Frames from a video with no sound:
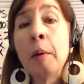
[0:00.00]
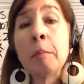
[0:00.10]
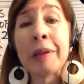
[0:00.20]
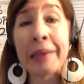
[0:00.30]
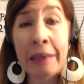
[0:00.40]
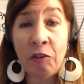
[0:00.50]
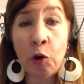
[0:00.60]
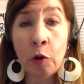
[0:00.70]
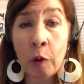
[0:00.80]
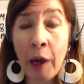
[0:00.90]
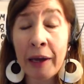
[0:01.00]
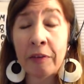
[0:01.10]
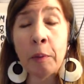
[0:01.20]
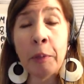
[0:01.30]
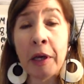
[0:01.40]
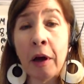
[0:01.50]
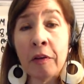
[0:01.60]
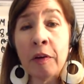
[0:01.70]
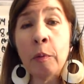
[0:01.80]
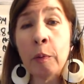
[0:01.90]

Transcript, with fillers: Please utilize it, because it